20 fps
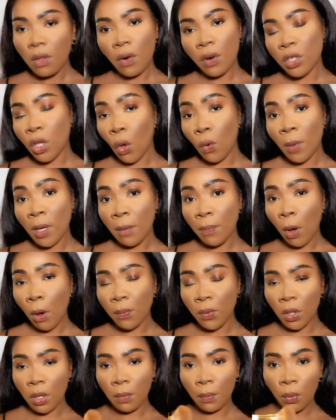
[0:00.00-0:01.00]
There are so many
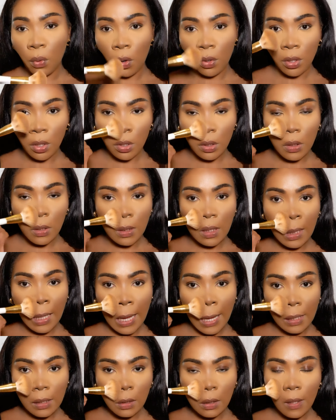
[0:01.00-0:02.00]
popular products
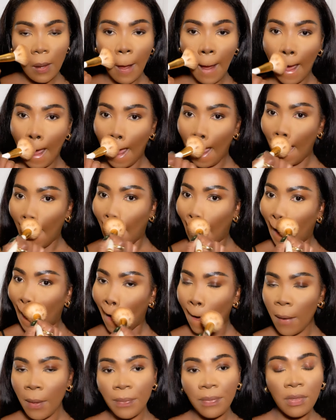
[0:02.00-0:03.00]
that
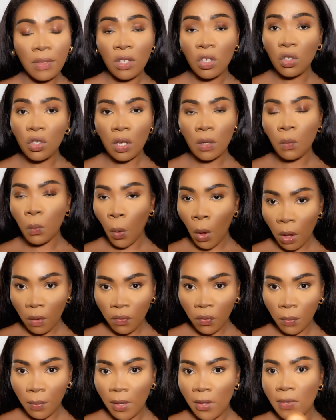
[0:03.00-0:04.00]
just didn't work
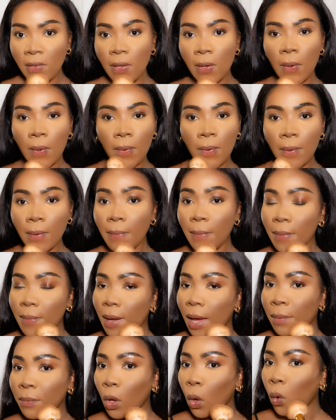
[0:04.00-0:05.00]
for me, so
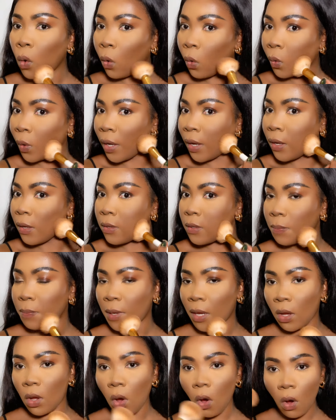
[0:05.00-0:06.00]
I'm always
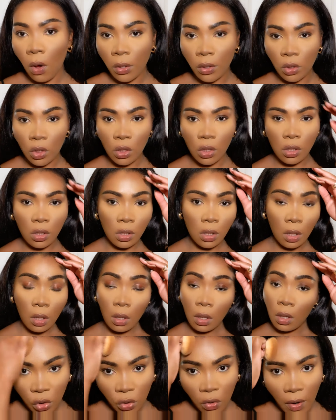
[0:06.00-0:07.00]
big on just
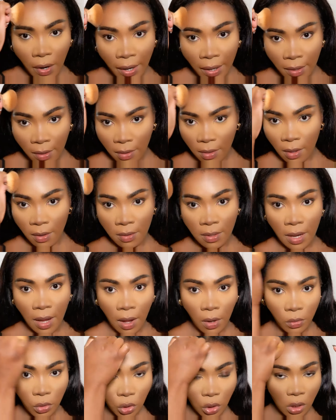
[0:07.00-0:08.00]
trying things
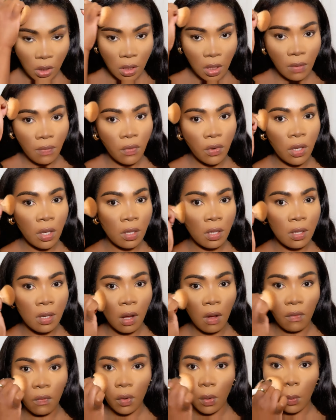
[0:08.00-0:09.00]
out. Just see for
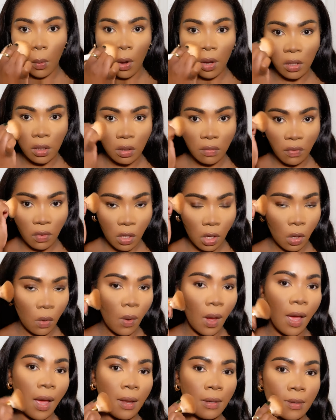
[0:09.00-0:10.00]
yourself what works for
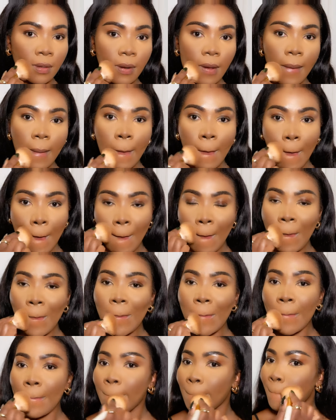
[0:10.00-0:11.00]
you and
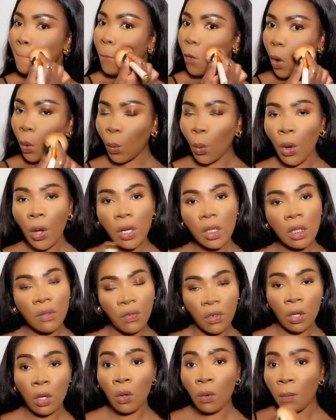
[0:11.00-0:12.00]
what works
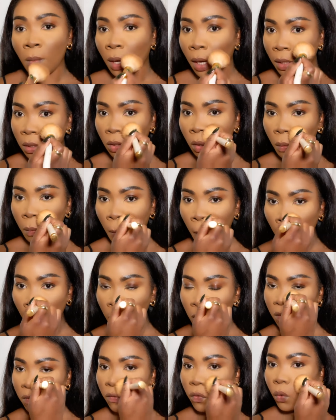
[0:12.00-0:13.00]
for you might not
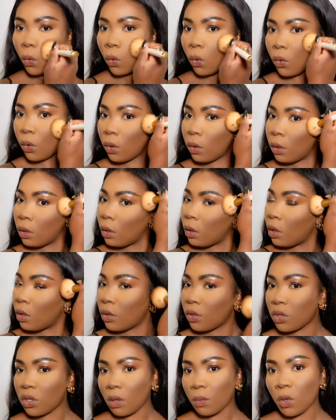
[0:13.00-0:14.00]
work for
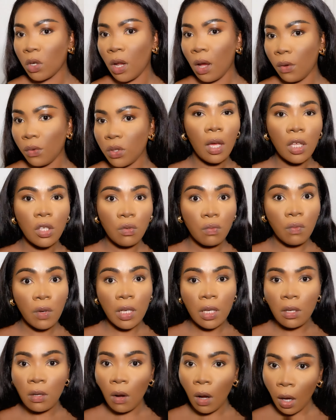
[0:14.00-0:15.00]
someone else. It's
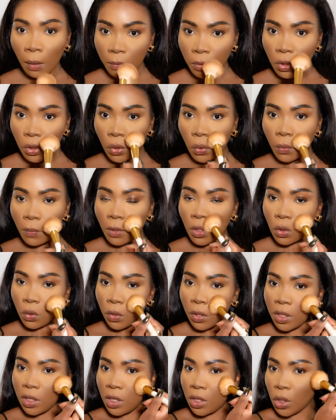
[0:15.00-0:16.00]
really not up to
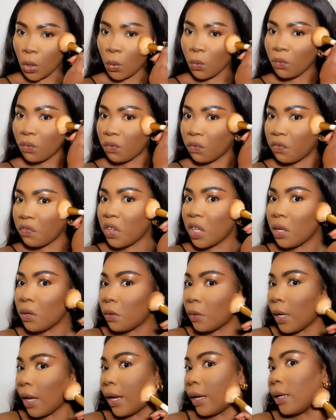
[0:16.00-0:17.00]
majority. You don't
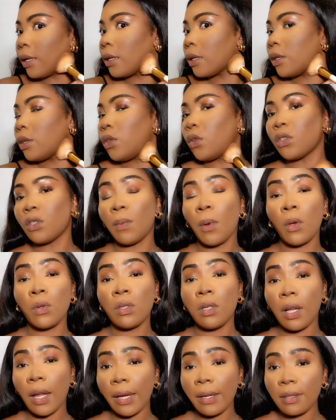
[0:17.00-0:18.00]
feel like you're
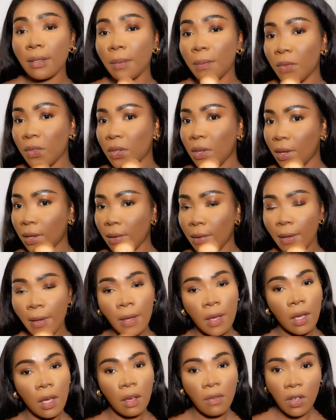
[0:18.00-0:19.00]
supposed to like something
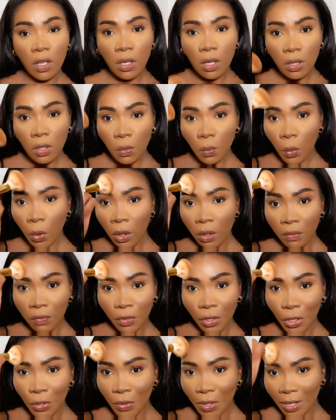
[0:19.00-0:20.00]
if it doesn't work
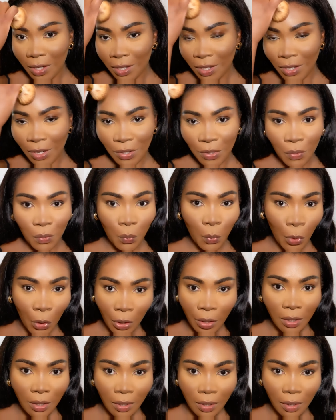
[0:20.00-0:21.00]
for you, then it doesn't
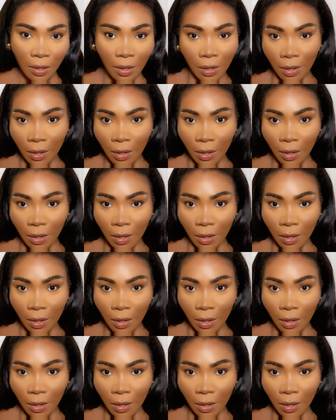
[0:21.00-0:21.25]
work